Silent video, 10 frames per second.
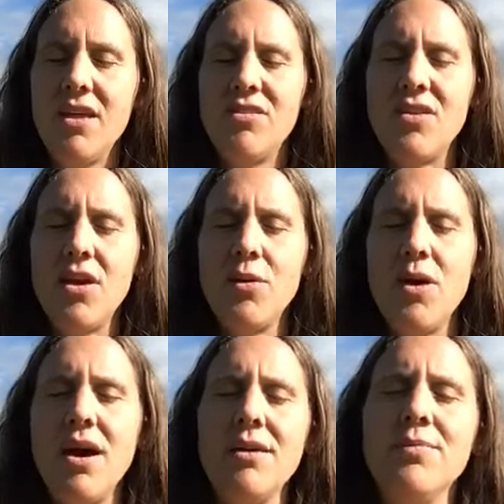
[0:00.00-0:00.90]
So
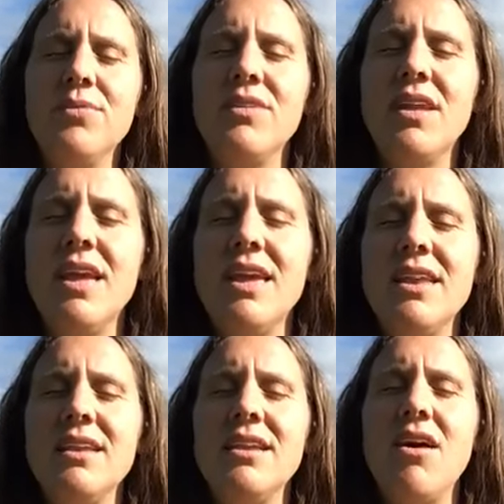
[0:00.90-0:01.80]

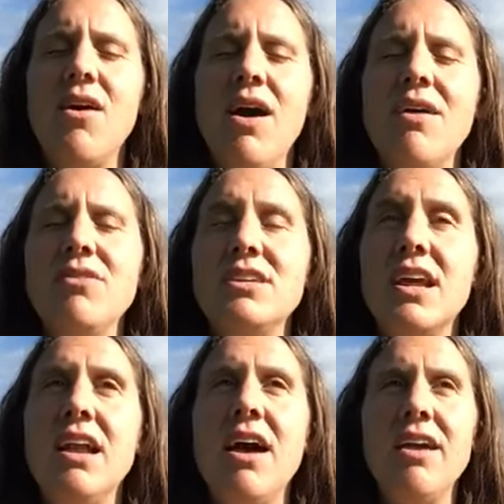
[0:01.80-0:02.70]
in our
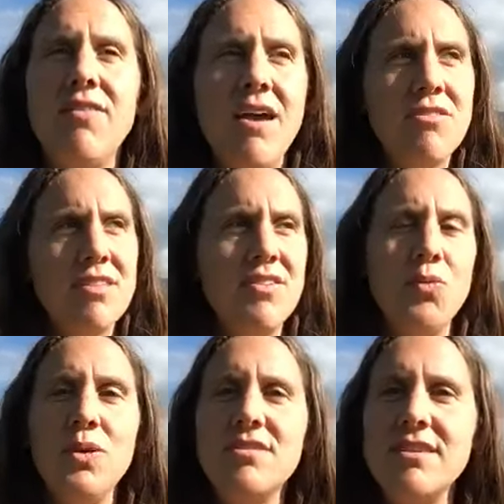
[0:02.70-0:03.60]
everyday life, everything
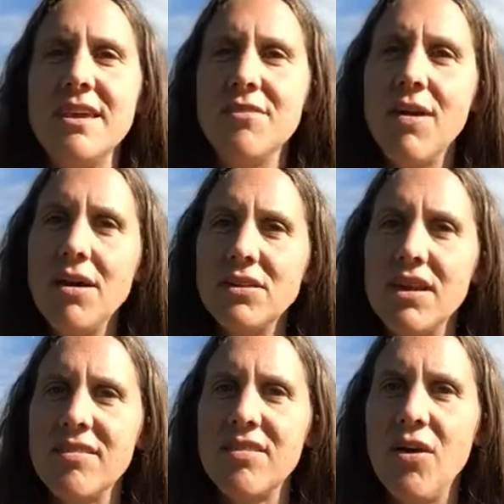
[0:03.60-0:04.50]
that we see around
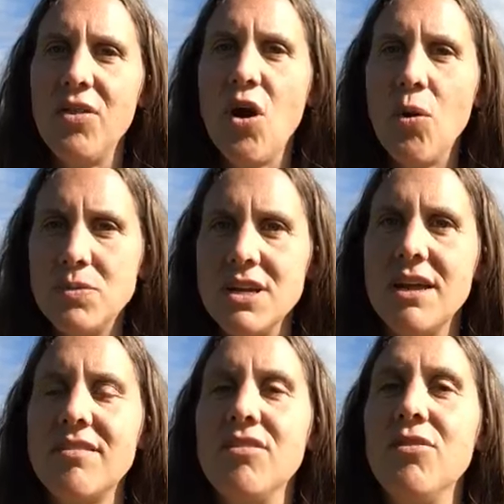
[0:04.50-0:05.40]
us are the
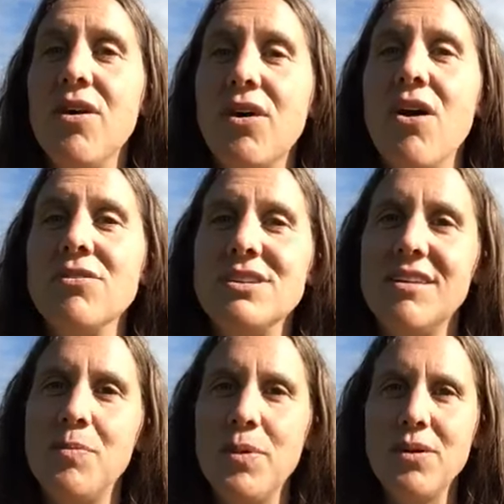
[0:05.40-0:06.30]
objects of our current
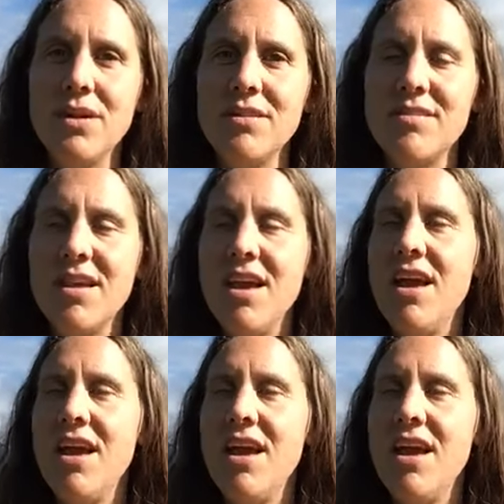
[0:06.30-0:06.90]
experience.